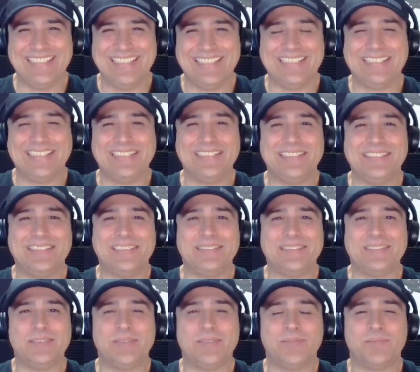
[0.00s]

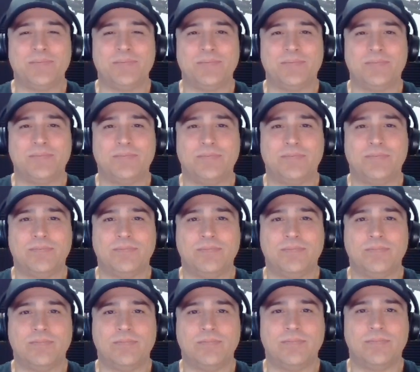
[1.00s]

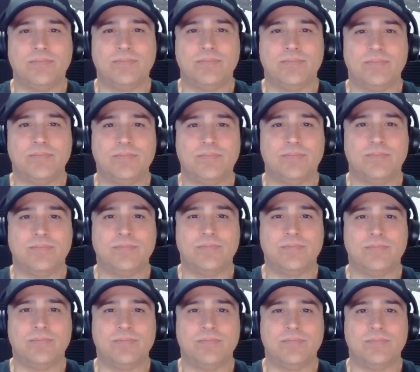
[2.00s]

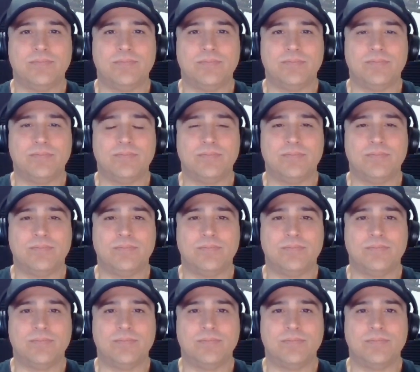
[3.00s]

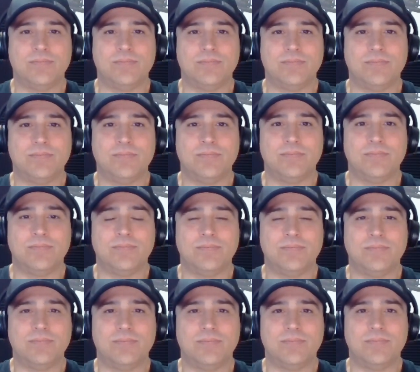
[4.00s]

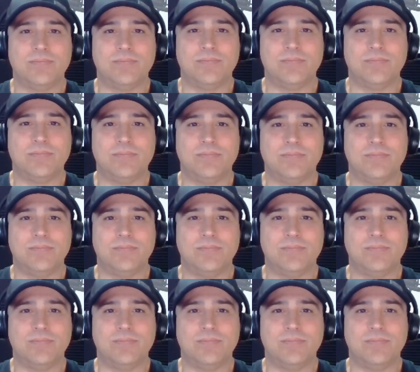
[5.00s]
[no speech]